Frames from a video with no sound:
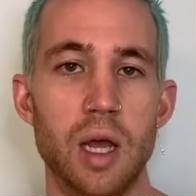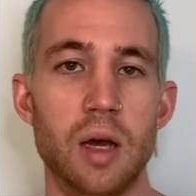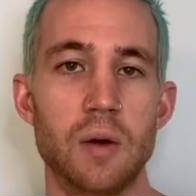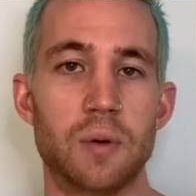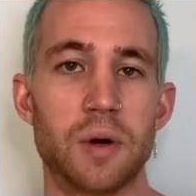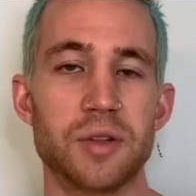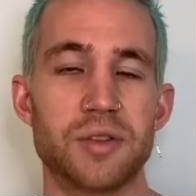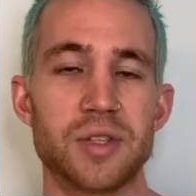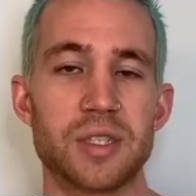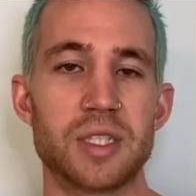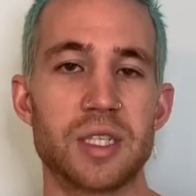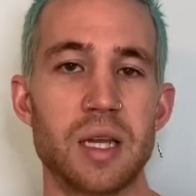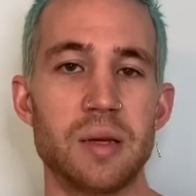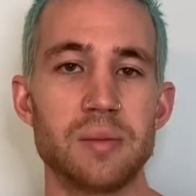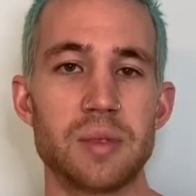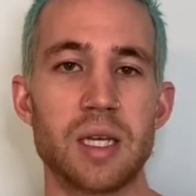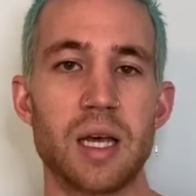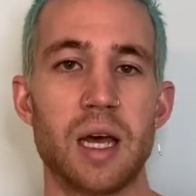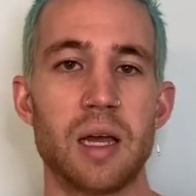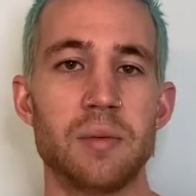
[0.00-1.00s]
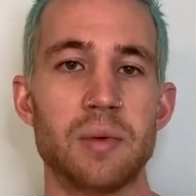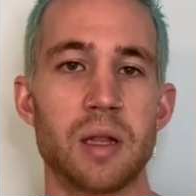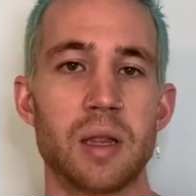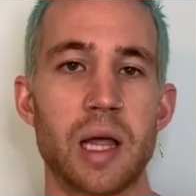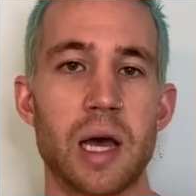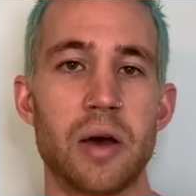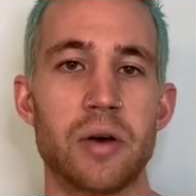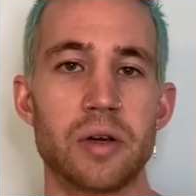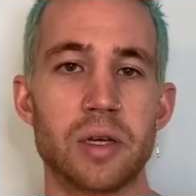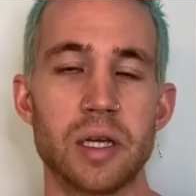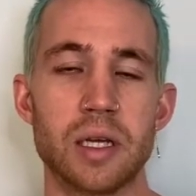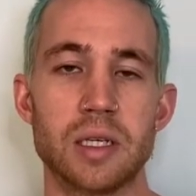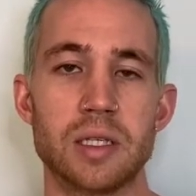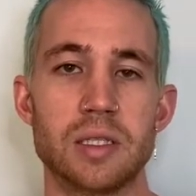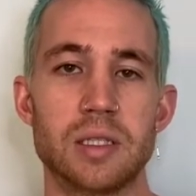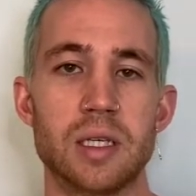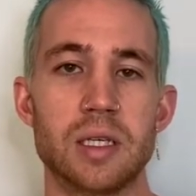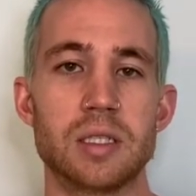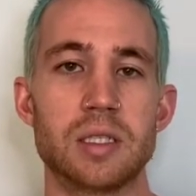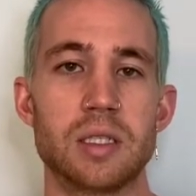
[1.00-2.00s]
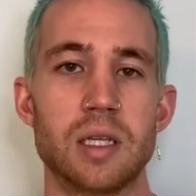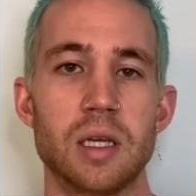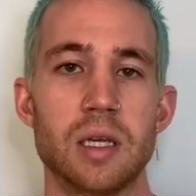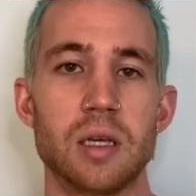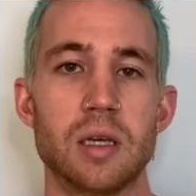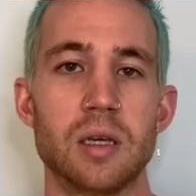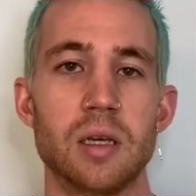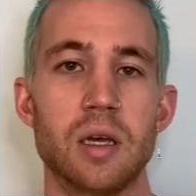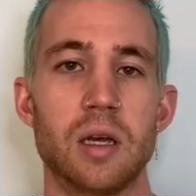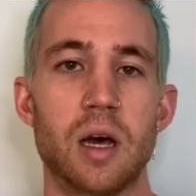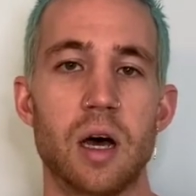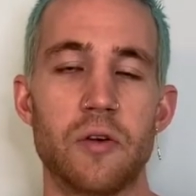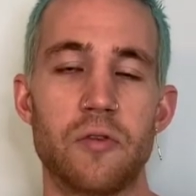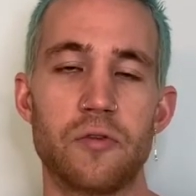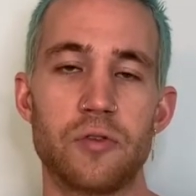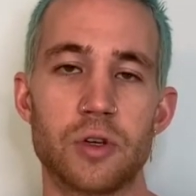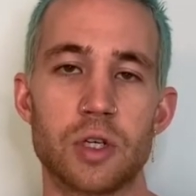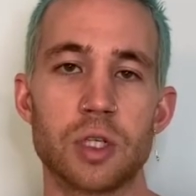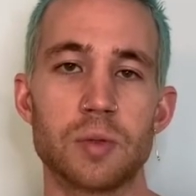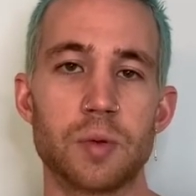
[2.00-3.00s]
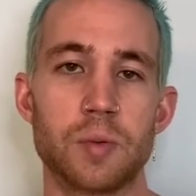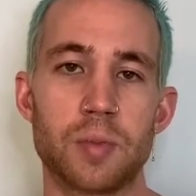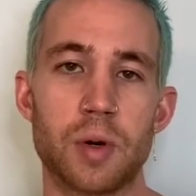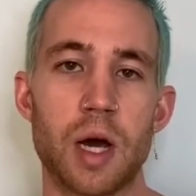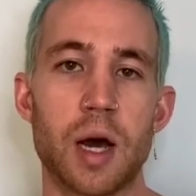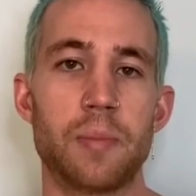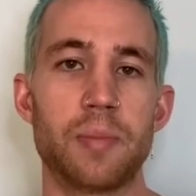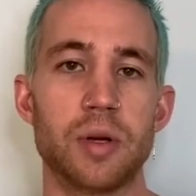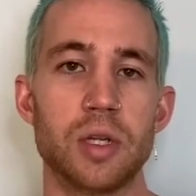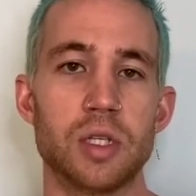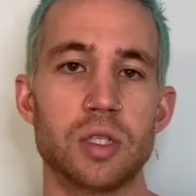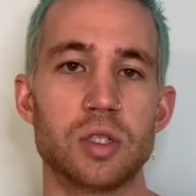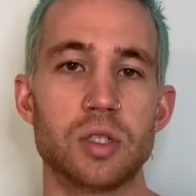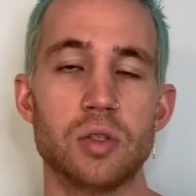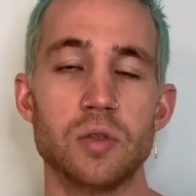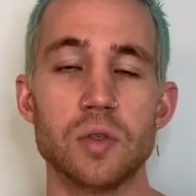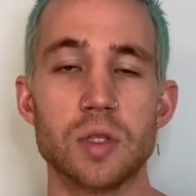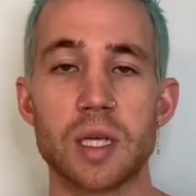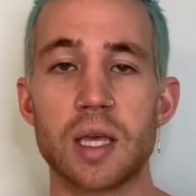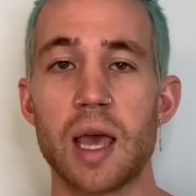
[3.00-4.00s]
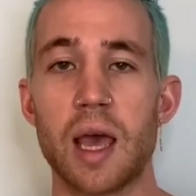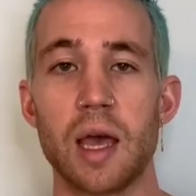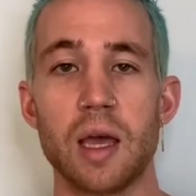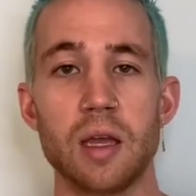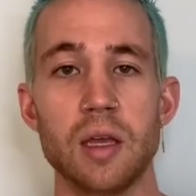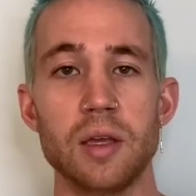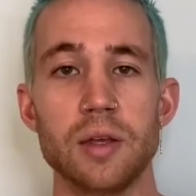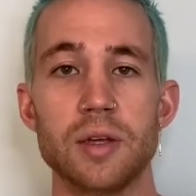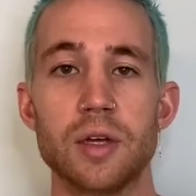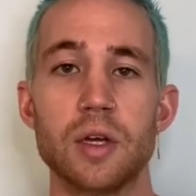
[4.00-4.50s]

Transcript: while at the same time allowing existing affordable properties to decay